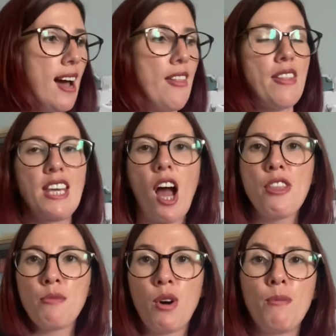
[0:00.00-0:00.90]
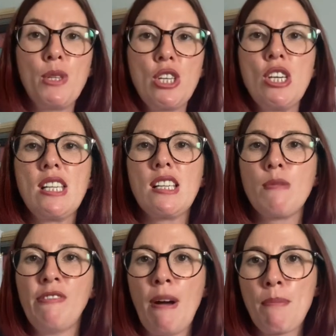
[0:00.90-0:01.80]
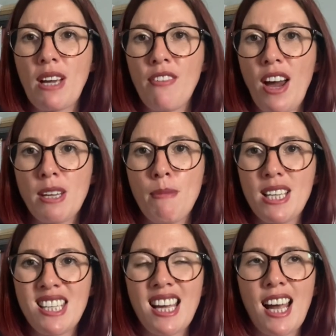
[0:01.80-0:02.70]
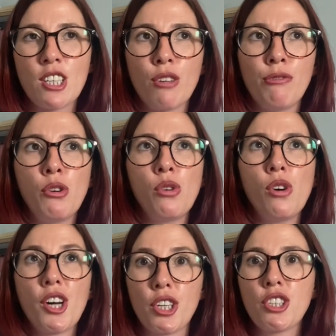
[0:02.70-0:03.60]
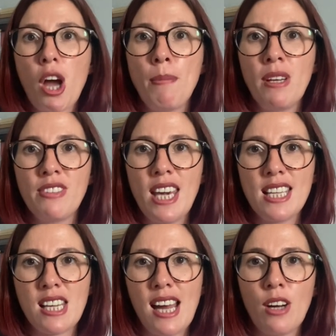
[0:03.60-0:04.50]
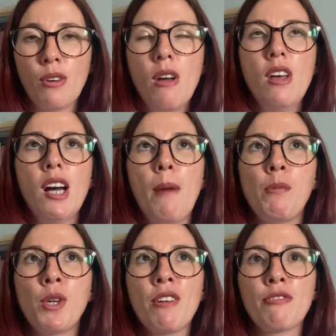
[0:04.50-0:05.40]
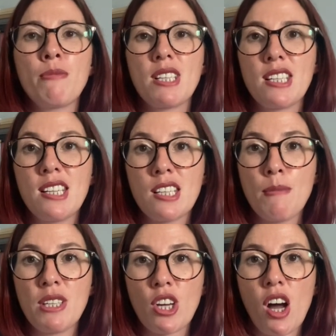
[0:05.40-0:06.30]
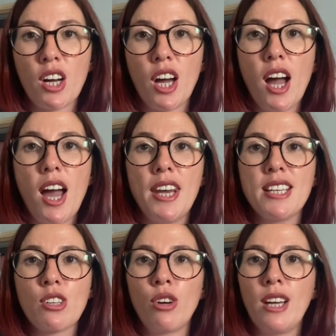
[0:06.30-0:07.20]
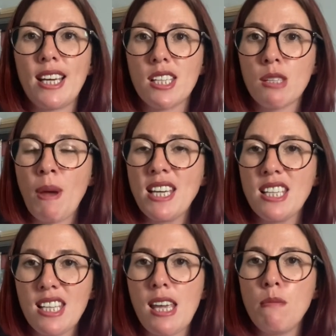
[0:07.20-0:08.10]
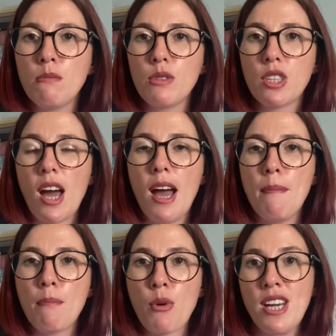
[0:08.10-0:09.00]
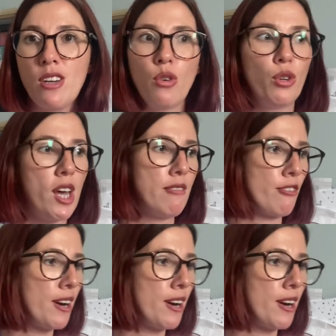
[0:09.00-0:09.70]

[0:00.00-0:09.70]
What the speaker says: And then the other one was using some fabric I've had in my stash for a good couple of years now. I bought it from Sister Mintaka, and it's got like a space themed print all over